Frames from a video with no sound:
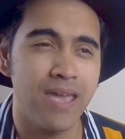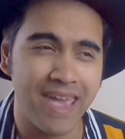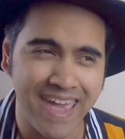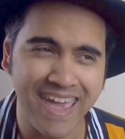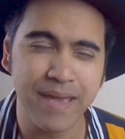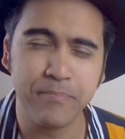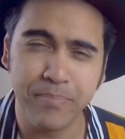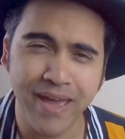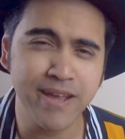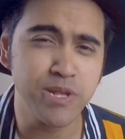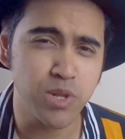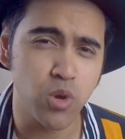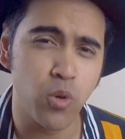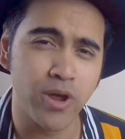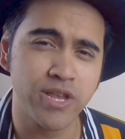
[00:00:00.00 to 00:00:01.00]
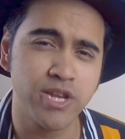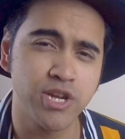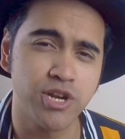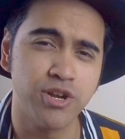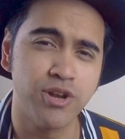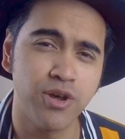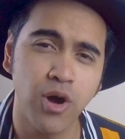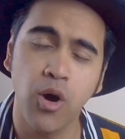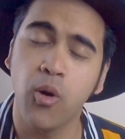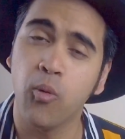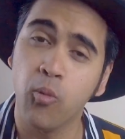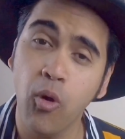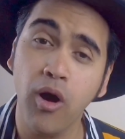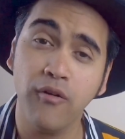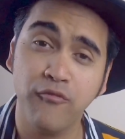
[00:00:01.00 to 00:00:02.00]
it begs the question,
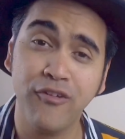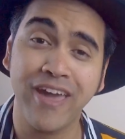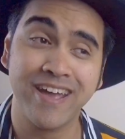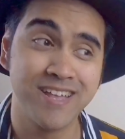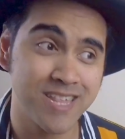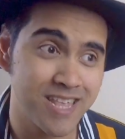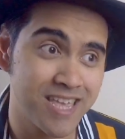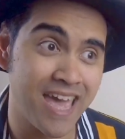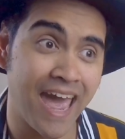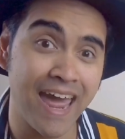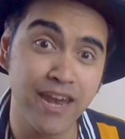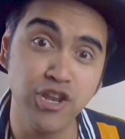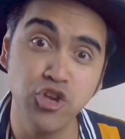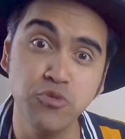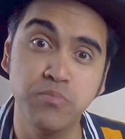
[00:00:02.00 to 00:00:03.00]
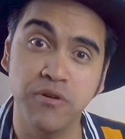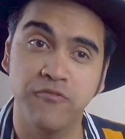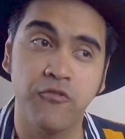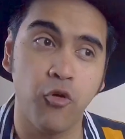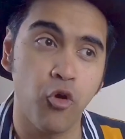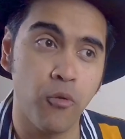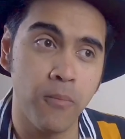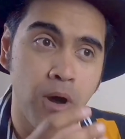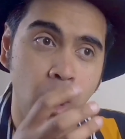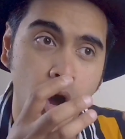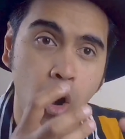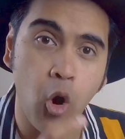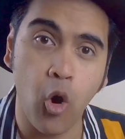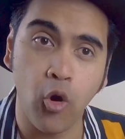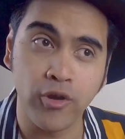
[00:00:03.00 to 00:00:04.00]
what effects can you perform
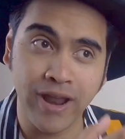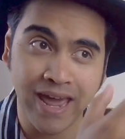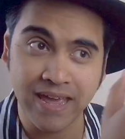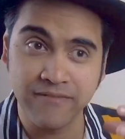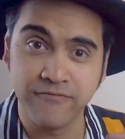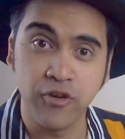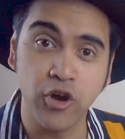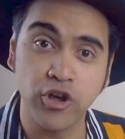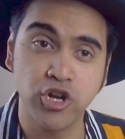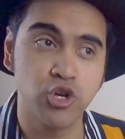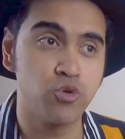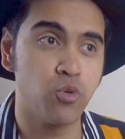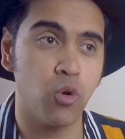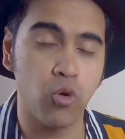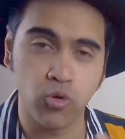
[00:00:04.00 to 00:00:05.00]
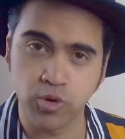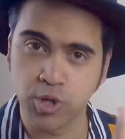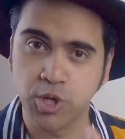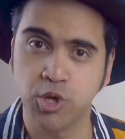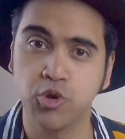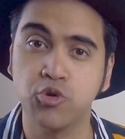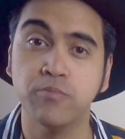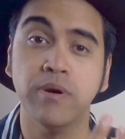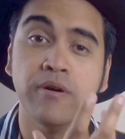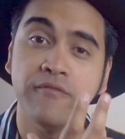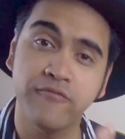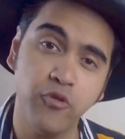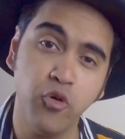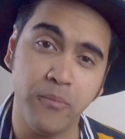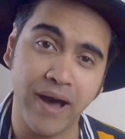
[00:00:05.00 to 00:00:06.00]
on a virtual or Zoom
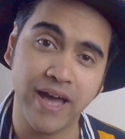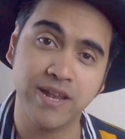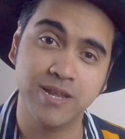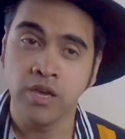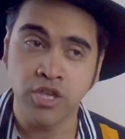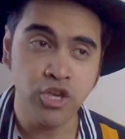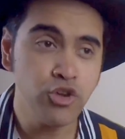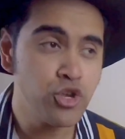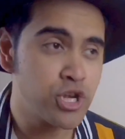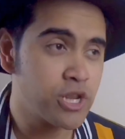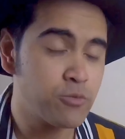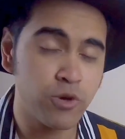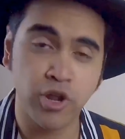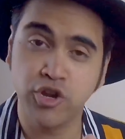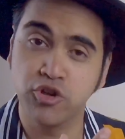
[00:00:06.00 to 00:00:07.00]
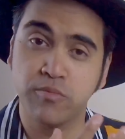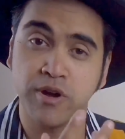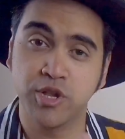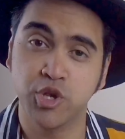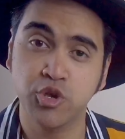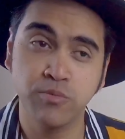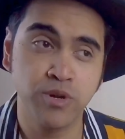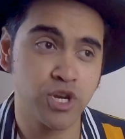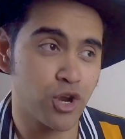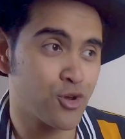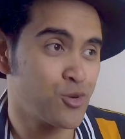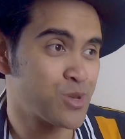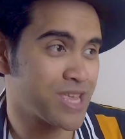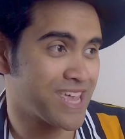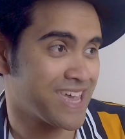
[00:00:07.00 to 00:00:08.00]
format? Usually when I do my Zoom
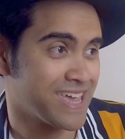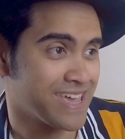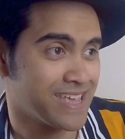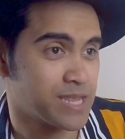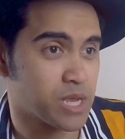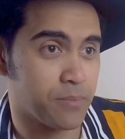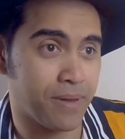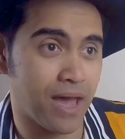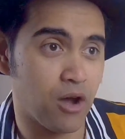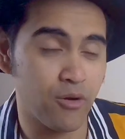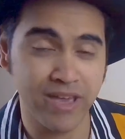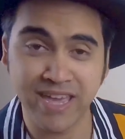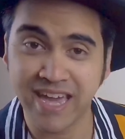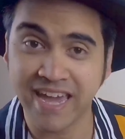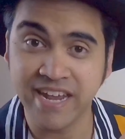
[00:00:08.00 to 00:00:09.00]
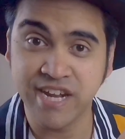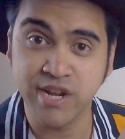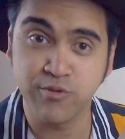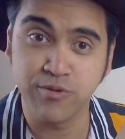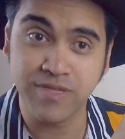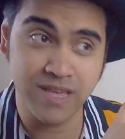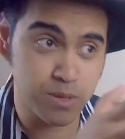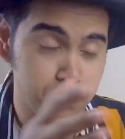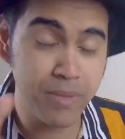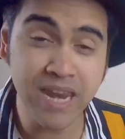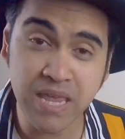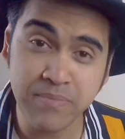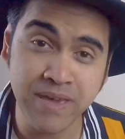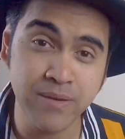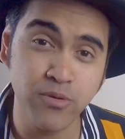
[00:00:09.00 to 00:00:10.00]
shows, it is about engaging with as
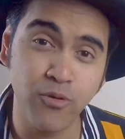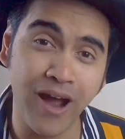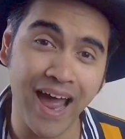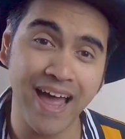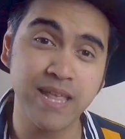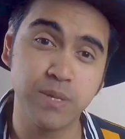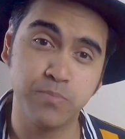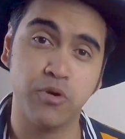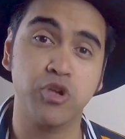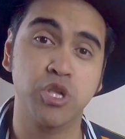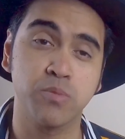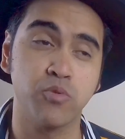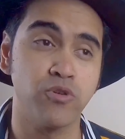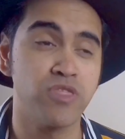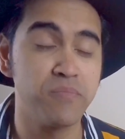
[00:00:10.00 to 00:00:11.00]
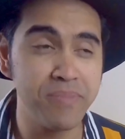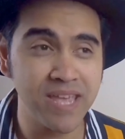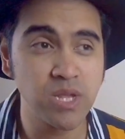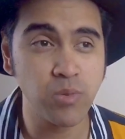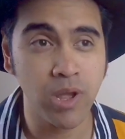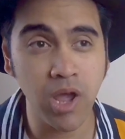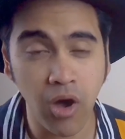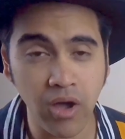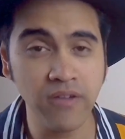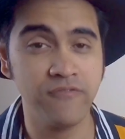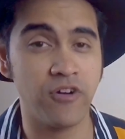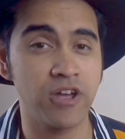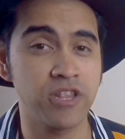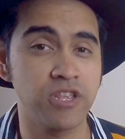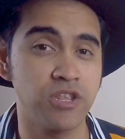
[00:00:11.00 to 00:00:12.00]
many people as possible, and the best way I
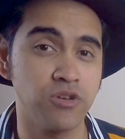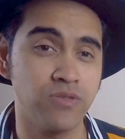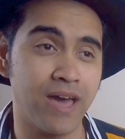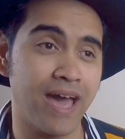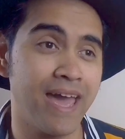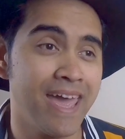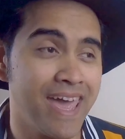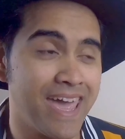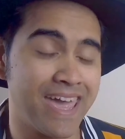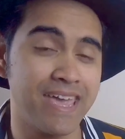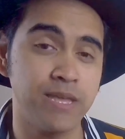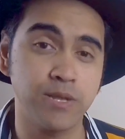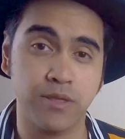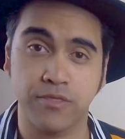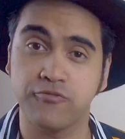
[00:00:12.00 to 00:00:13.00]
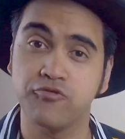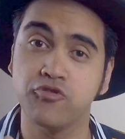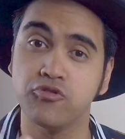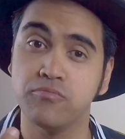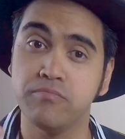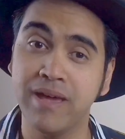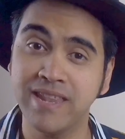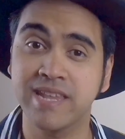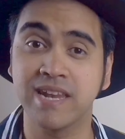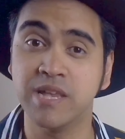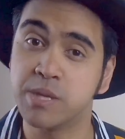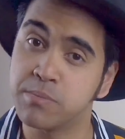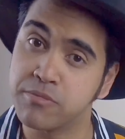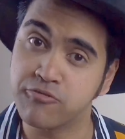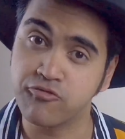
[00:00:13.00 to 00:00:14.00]
find to do that is through
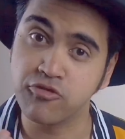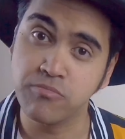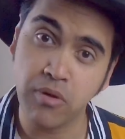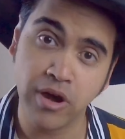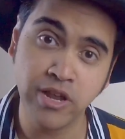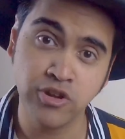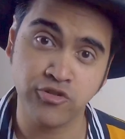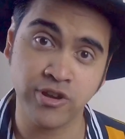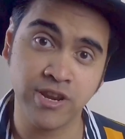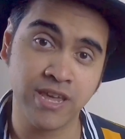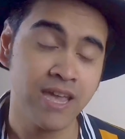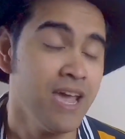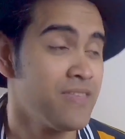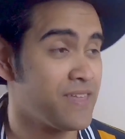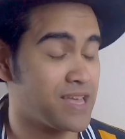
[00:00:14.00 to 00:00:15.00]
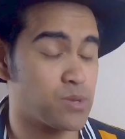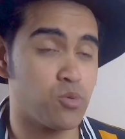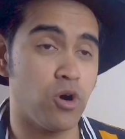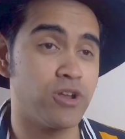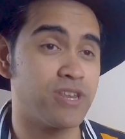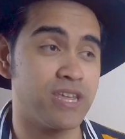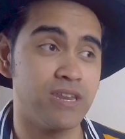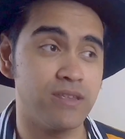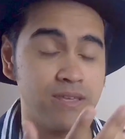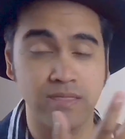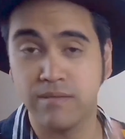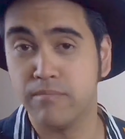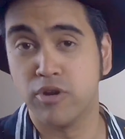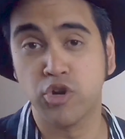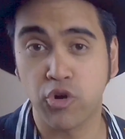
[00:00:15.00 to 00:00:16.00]
mentalism, through mind reading. That's what I did in the
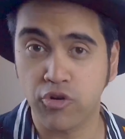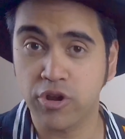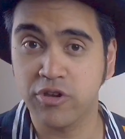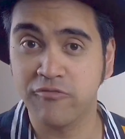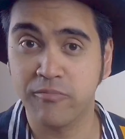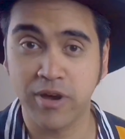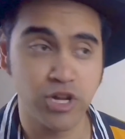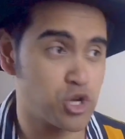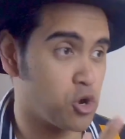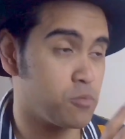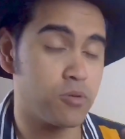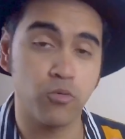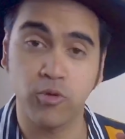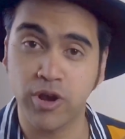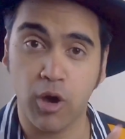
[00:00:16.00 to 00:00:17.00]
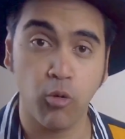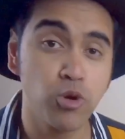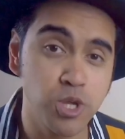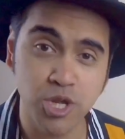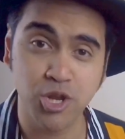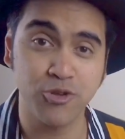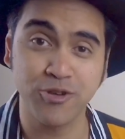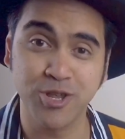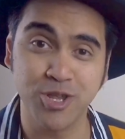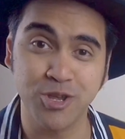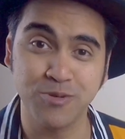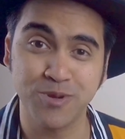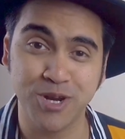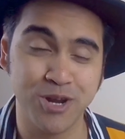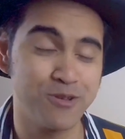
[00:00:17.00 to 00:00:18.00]
majority of my job when I wasn't doing
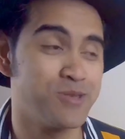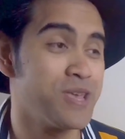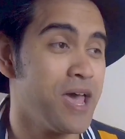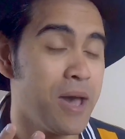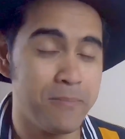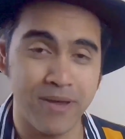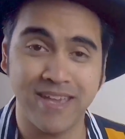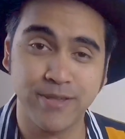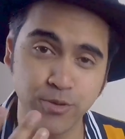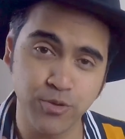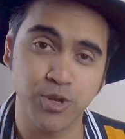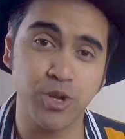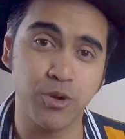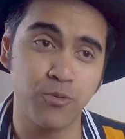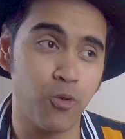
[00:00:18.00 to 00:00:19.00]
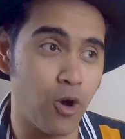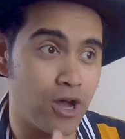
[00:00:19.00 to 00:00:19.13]
Zoom shows, but it's also what